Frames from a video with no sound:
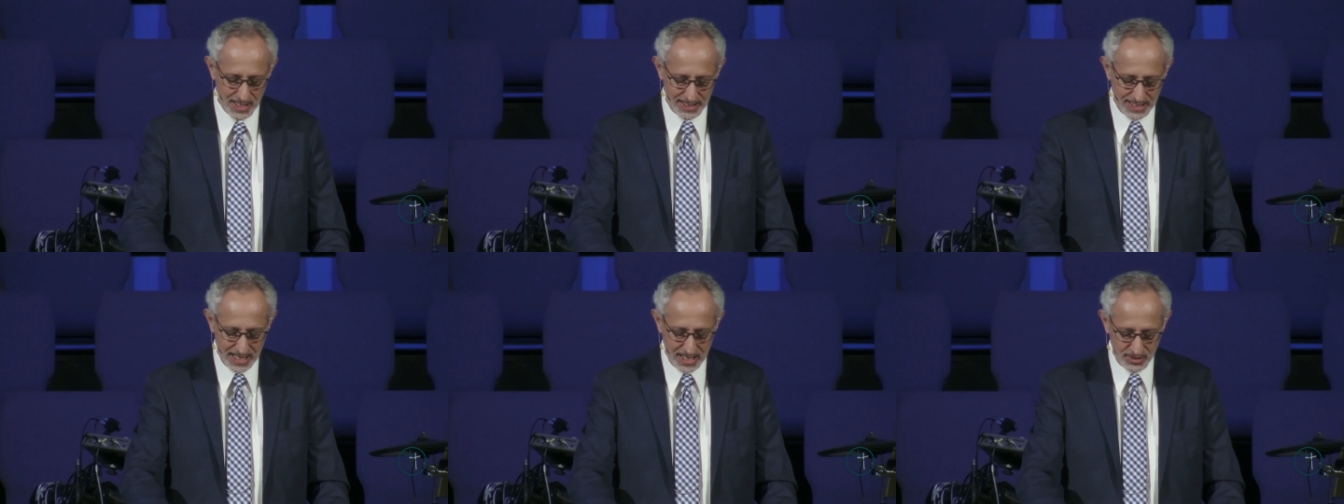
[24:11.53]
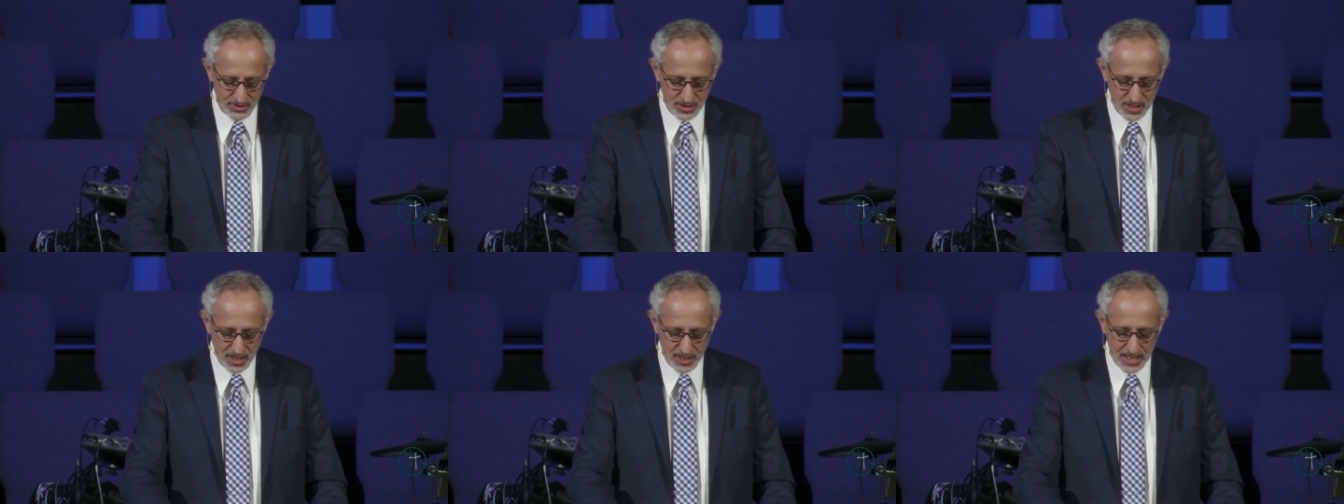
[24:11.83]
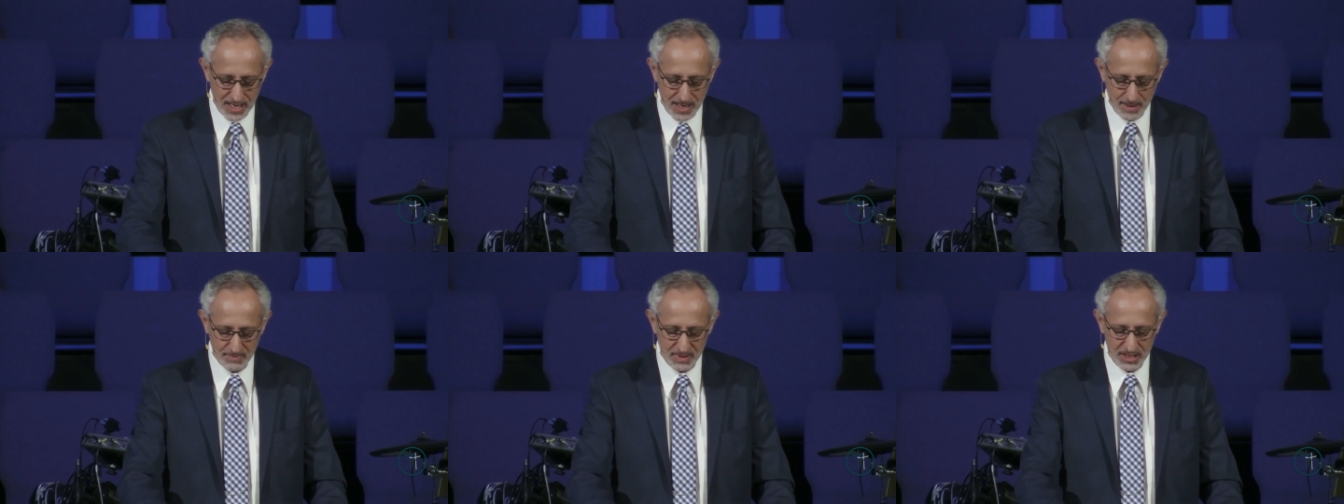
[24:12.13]
I can't tell
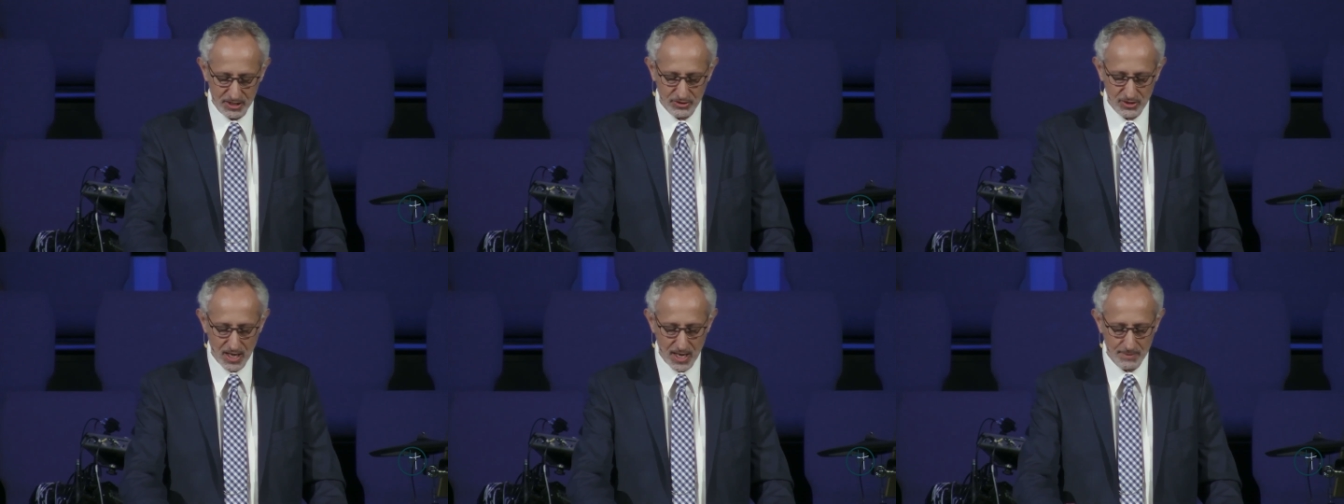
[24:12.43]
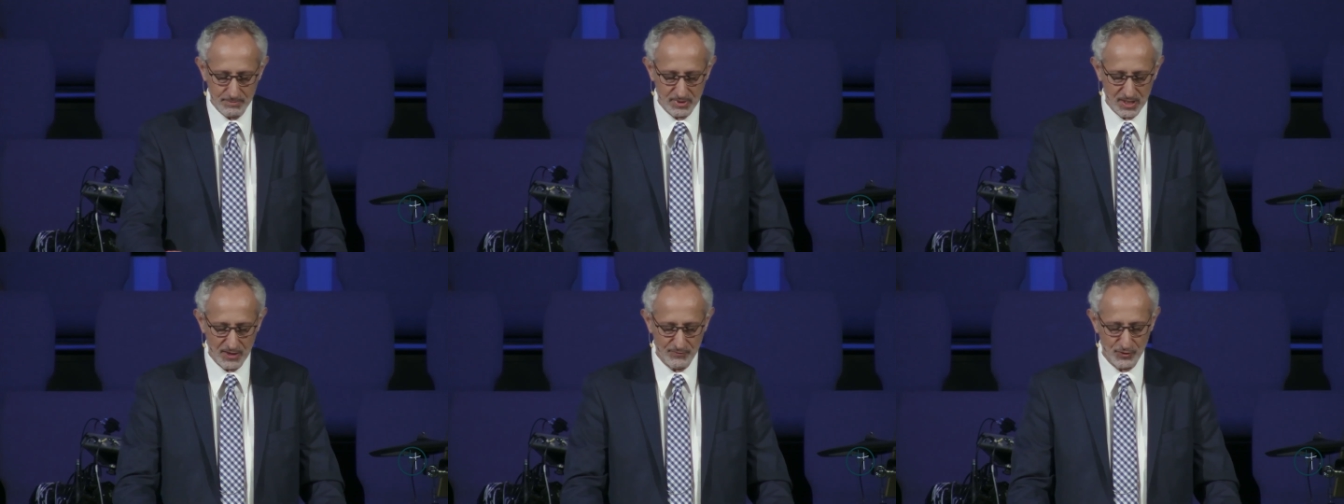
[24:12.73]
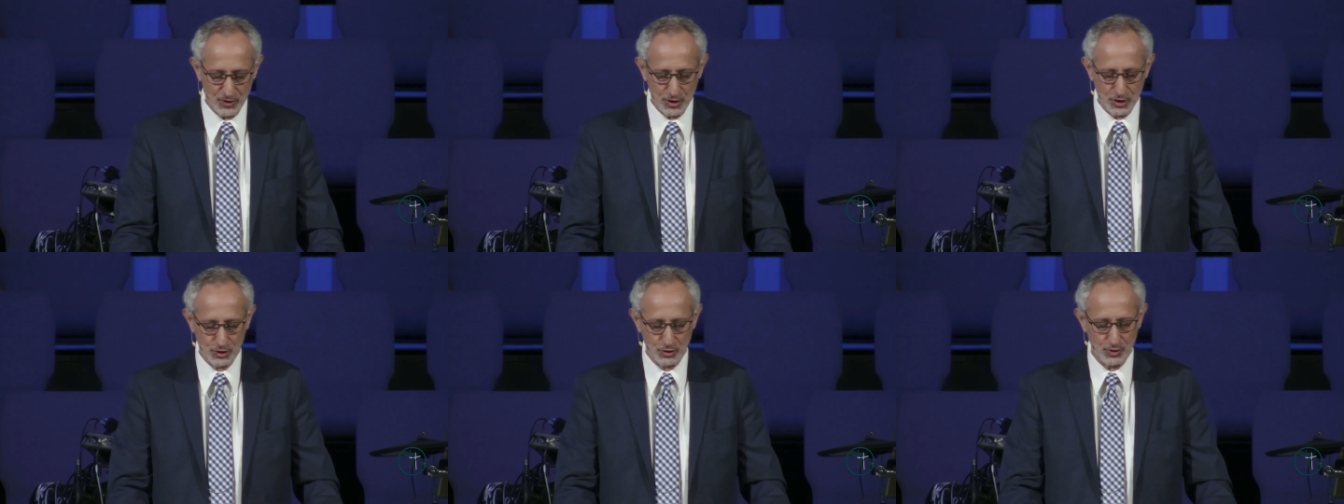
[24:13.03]
you how many times
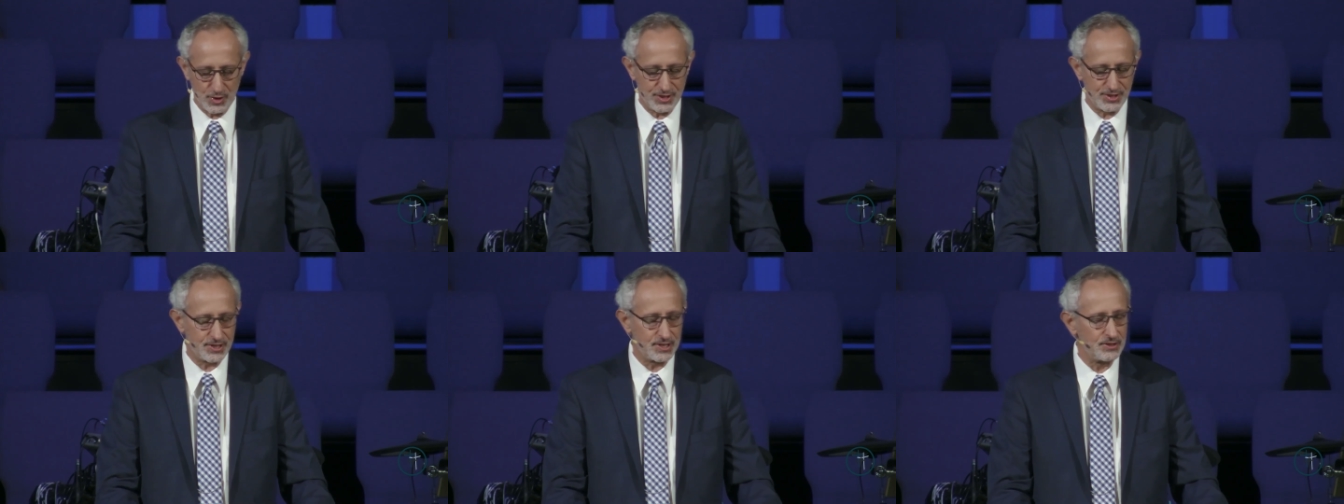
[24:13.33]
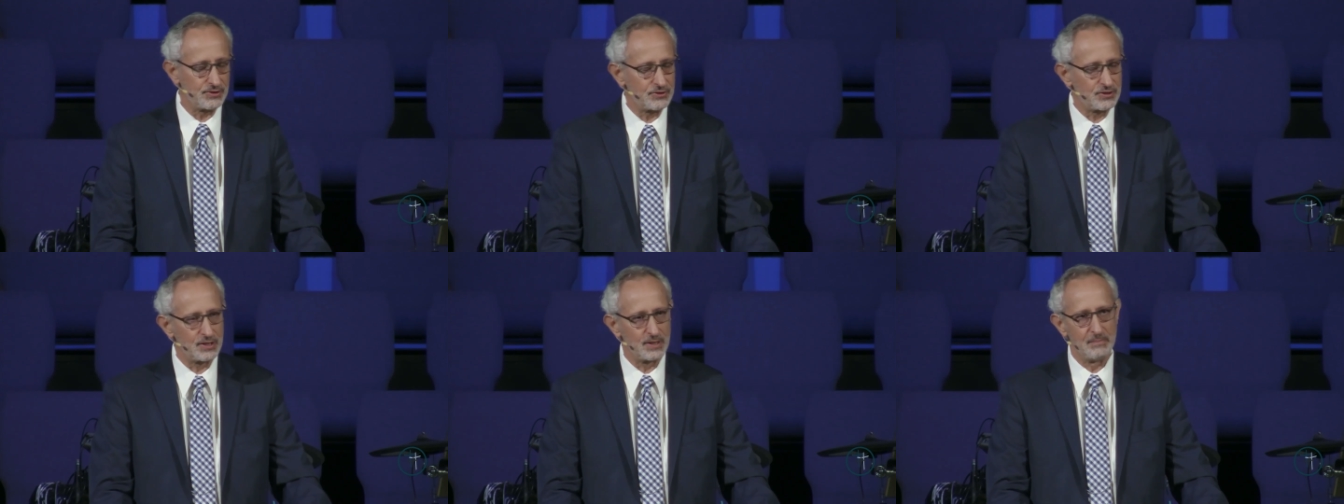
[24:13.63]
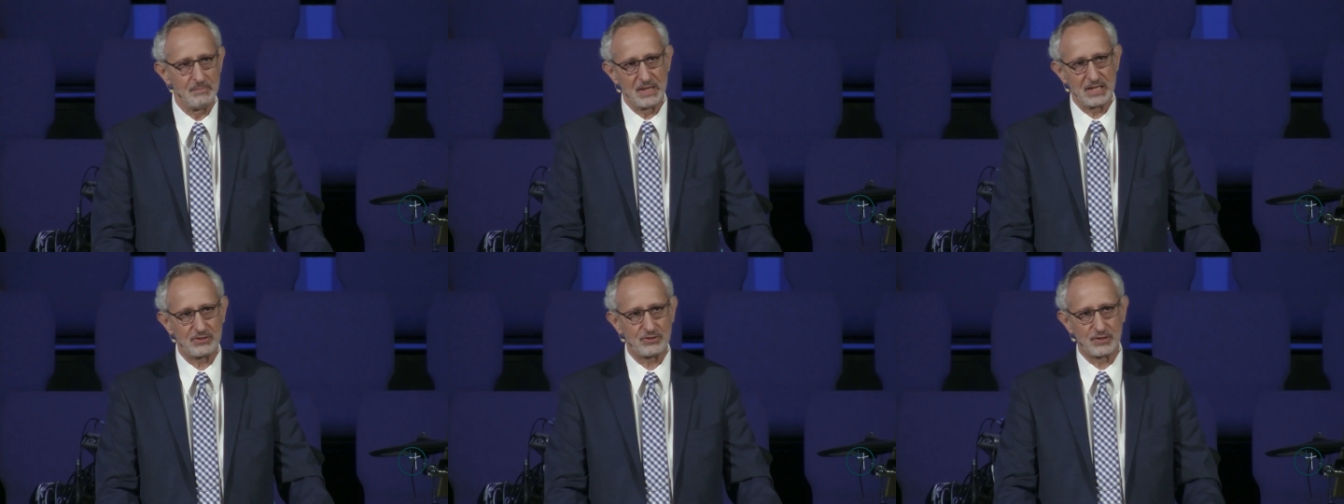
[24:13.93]
I've heard Christians in
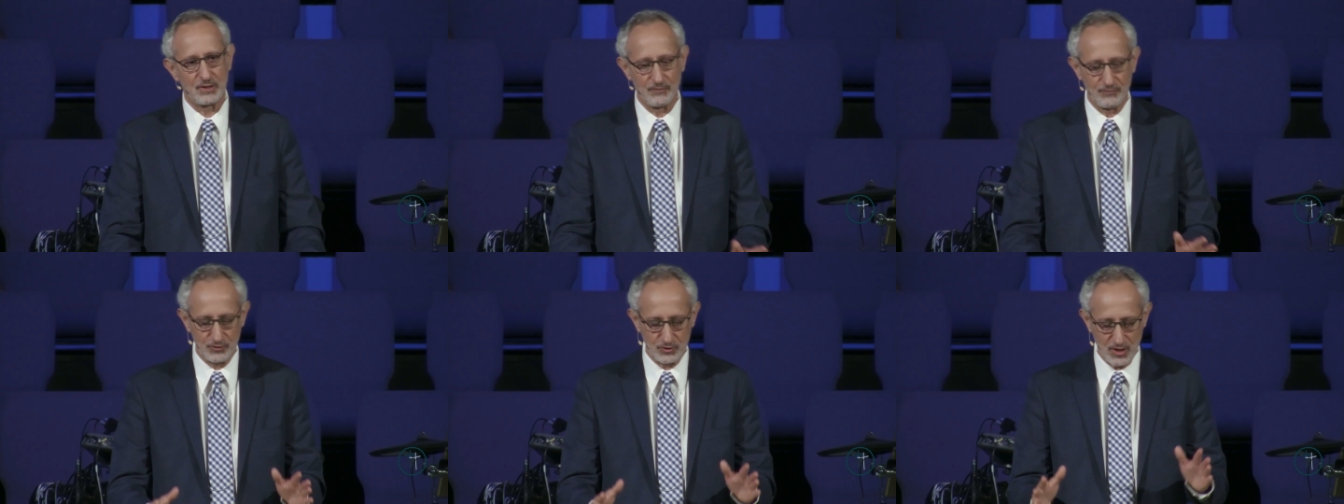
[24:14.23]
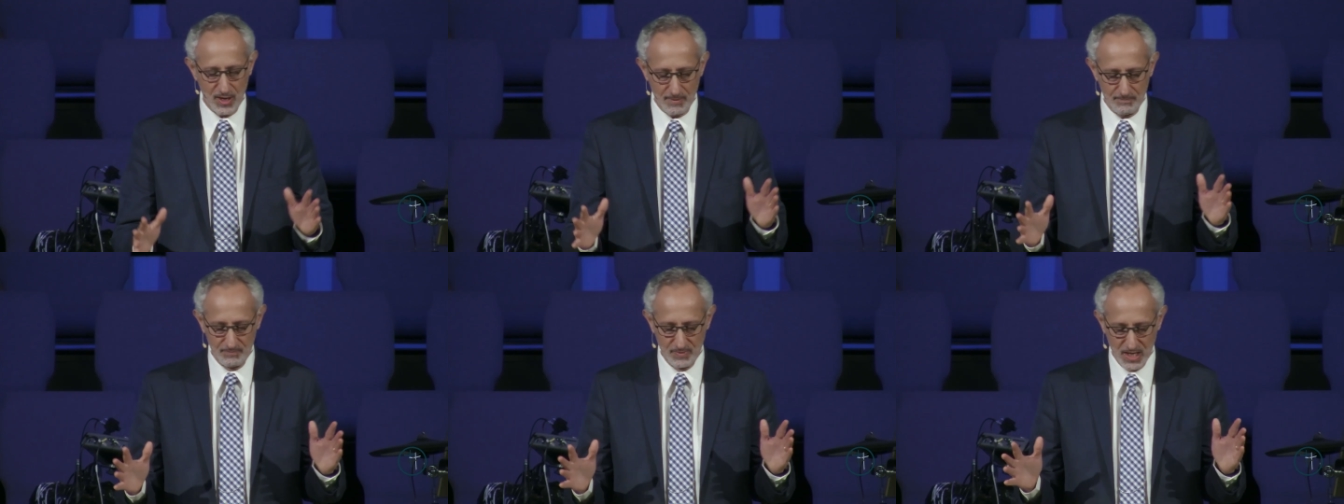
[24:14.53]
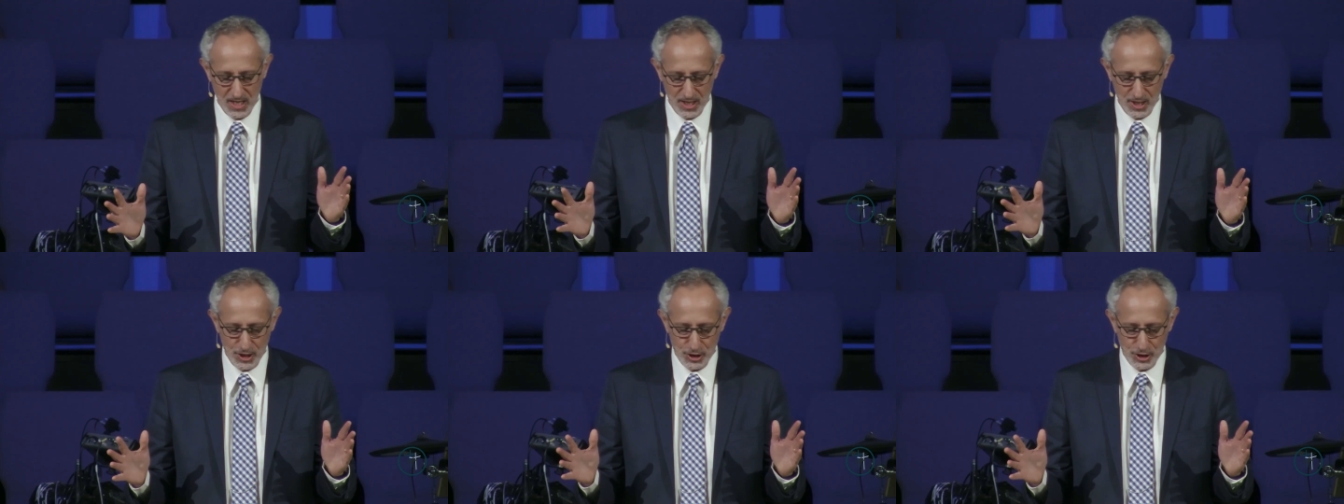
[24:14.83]
the midst of some